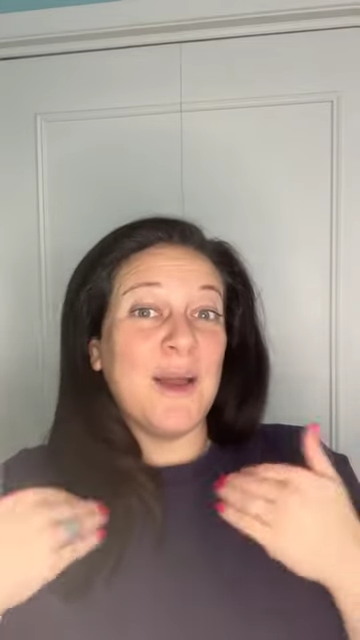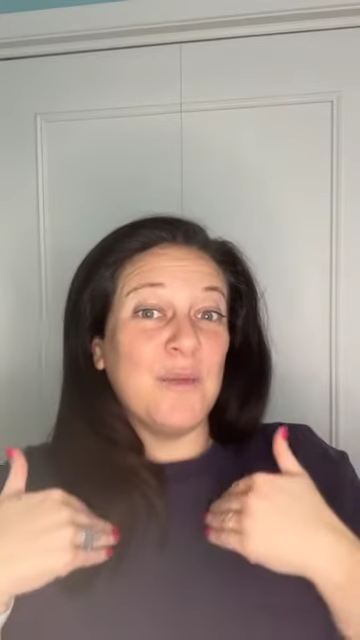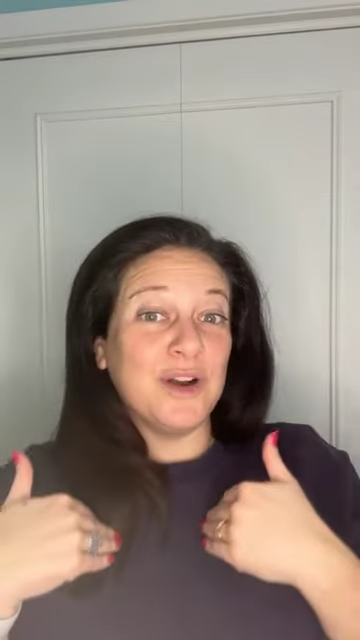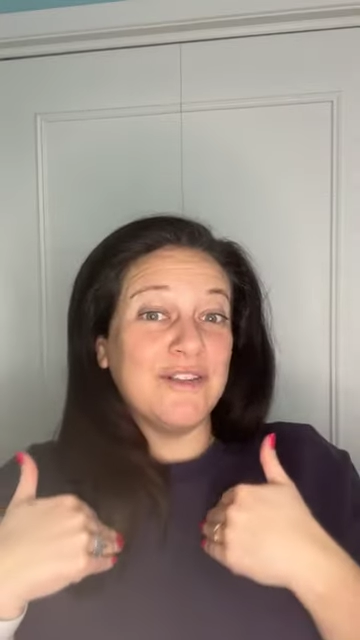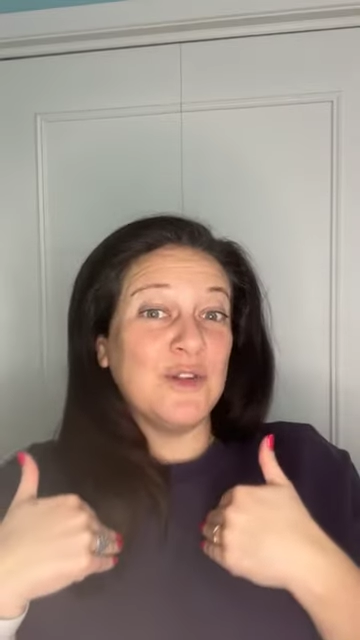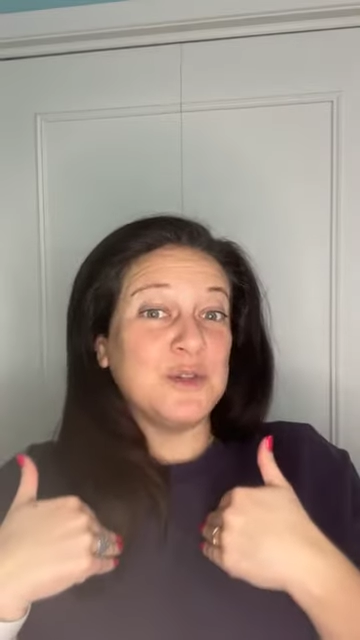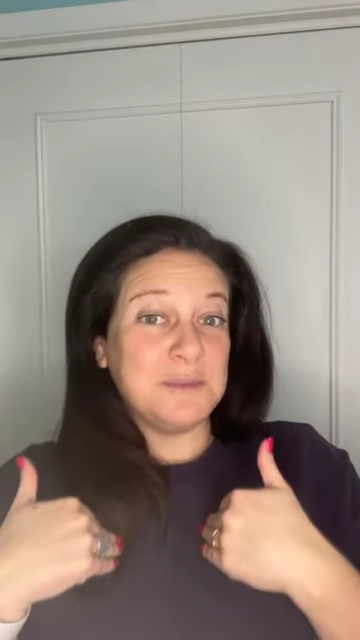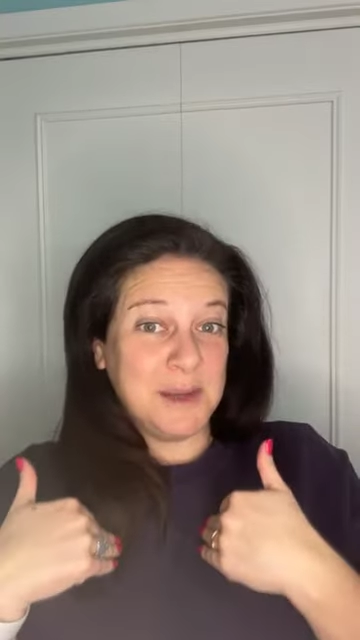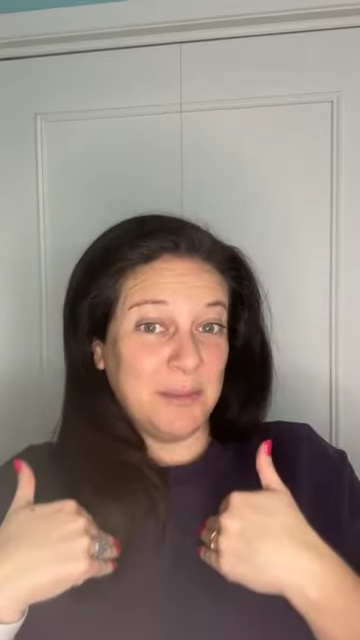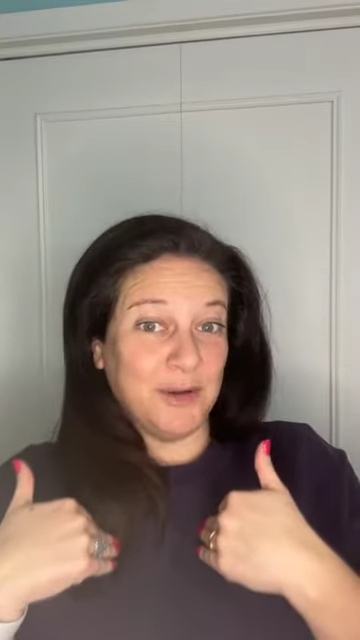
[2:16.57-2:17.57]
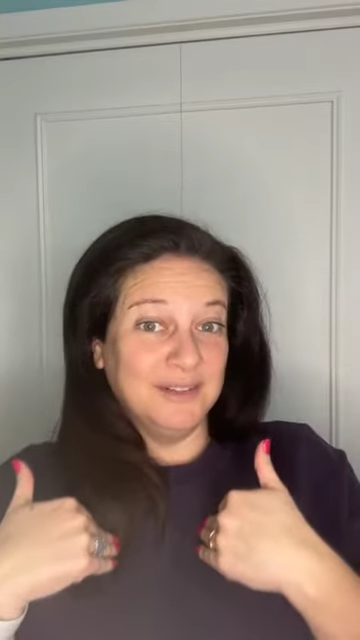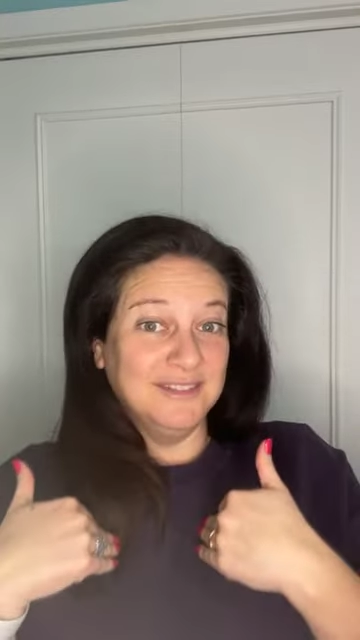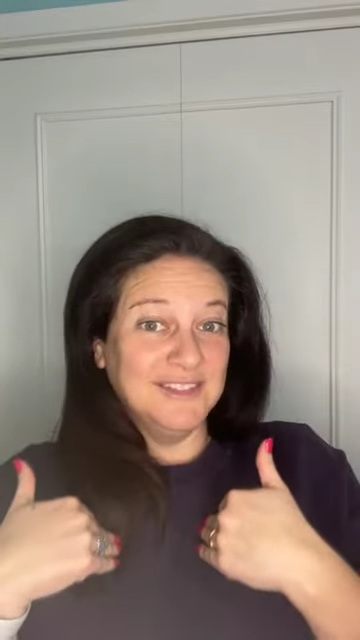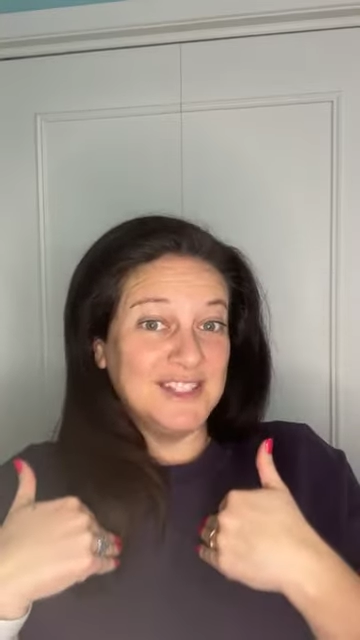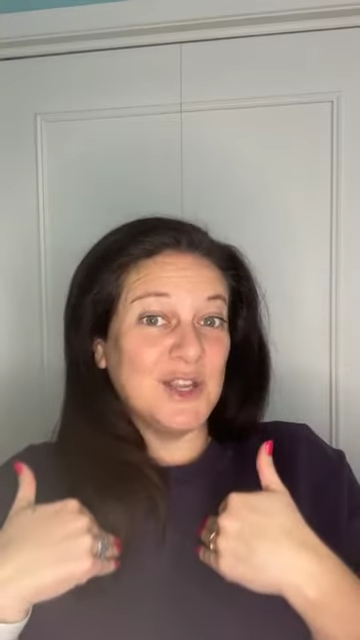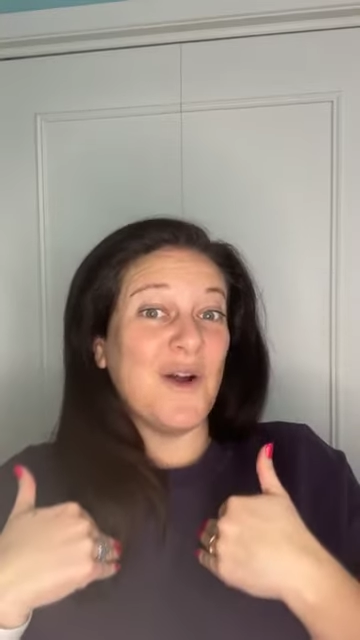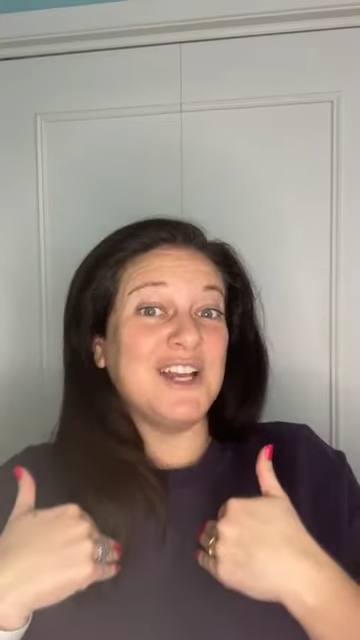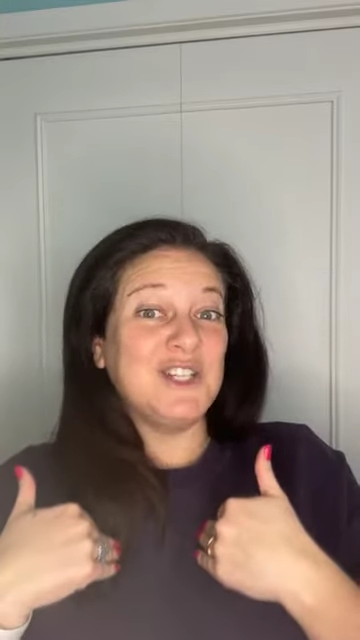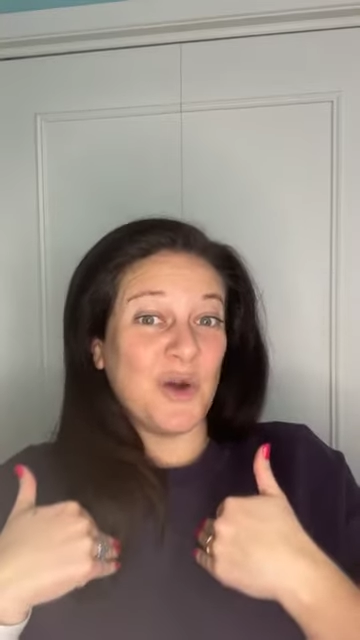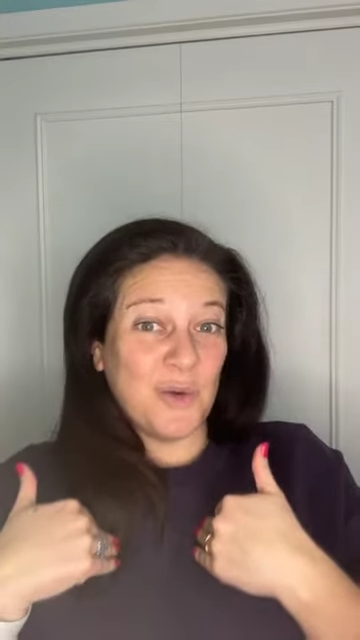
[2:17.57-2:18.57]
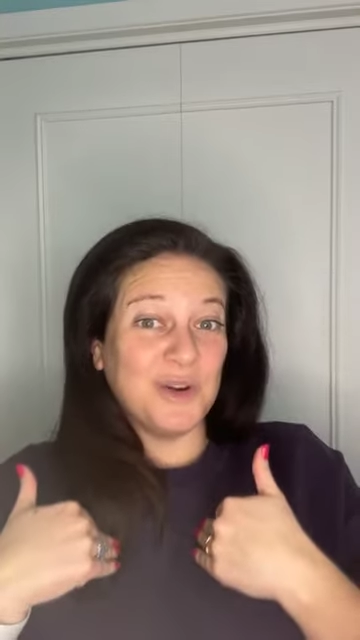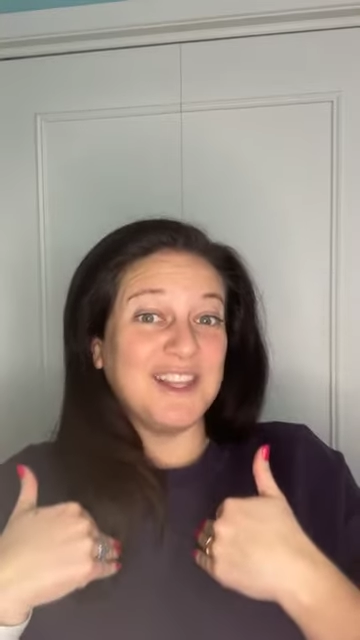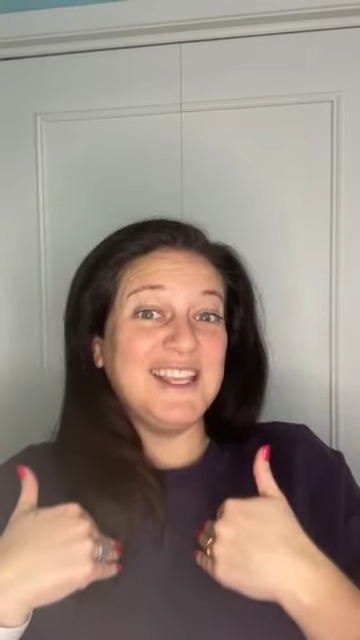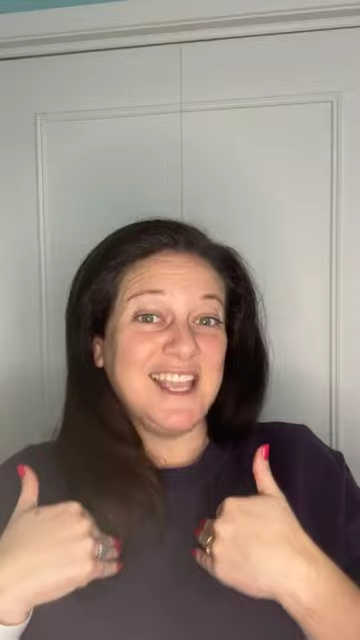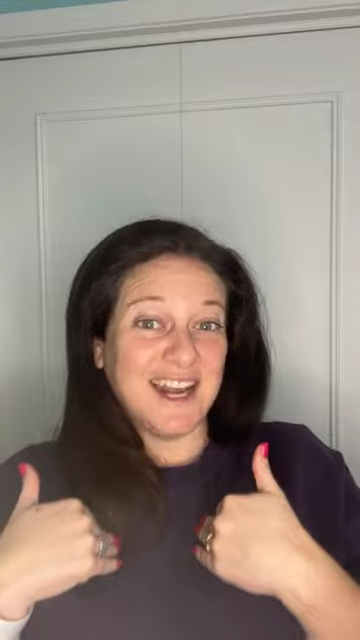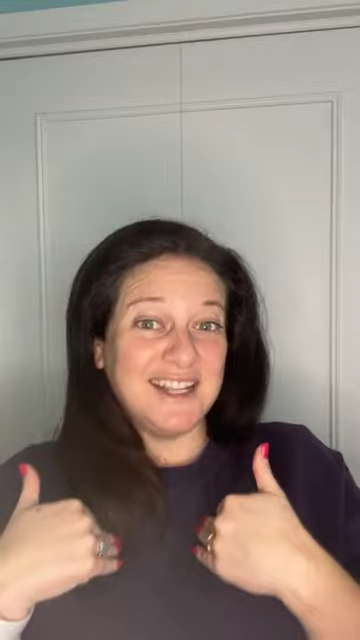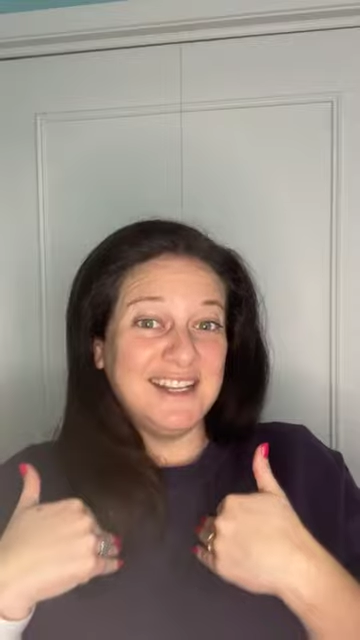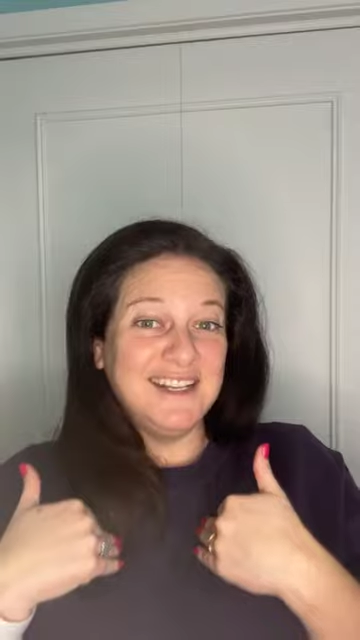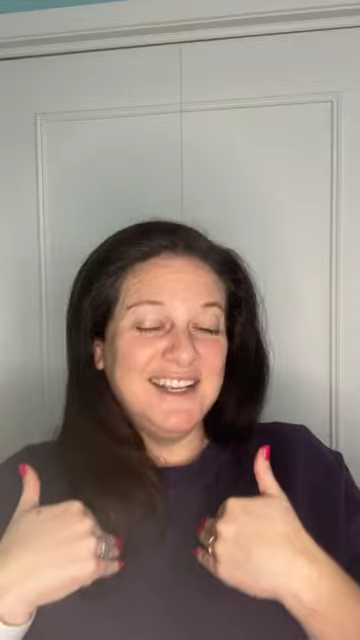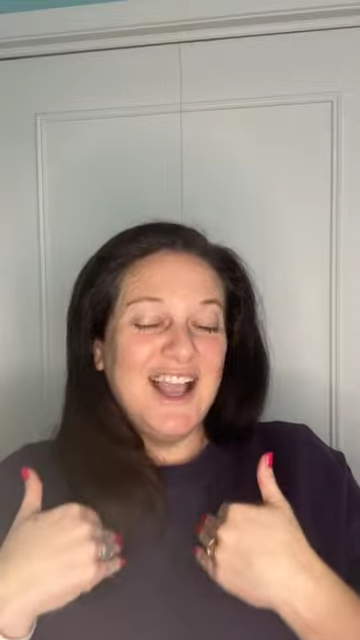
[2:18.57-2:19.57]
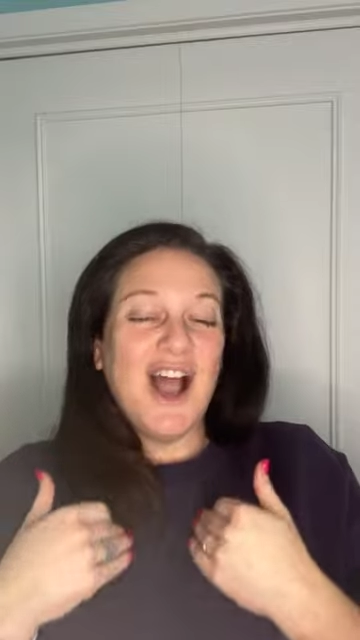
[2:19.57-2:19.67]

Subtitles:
am one of those people. So I totally get it.